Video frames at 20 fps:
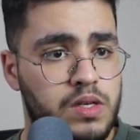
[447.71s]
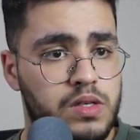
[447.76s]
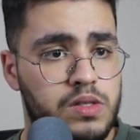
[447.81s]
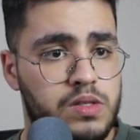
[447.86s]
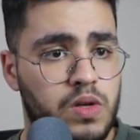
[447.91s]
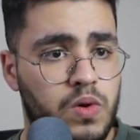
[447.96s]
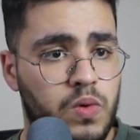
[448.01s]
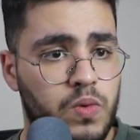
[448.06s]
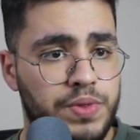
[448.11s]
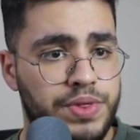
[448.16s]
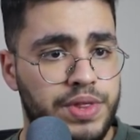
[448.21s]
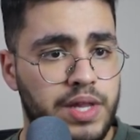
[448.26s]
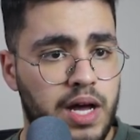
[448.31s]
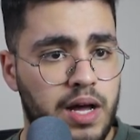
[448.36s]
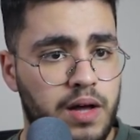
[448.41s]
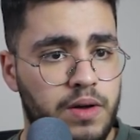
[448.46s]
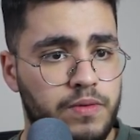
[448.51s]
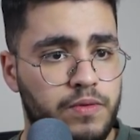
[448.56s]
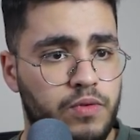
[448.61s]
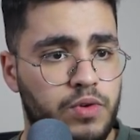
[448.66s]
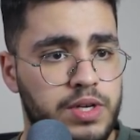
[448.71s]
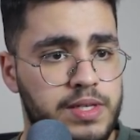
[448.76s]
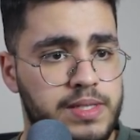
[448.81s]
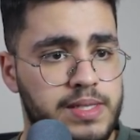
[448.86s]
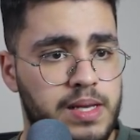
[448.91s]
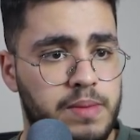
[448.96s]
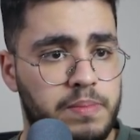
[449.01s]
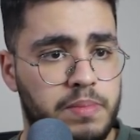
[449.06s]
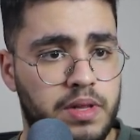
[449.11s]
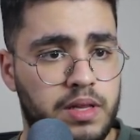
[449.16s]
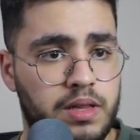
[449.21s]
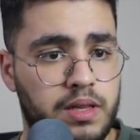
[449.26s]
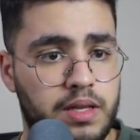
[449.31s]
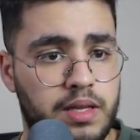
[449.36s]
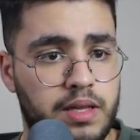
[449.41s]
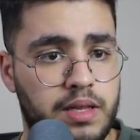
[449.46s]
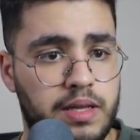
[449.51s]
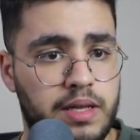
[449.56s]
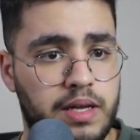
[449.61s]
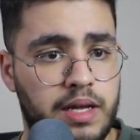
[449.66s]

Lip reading: So now, for example,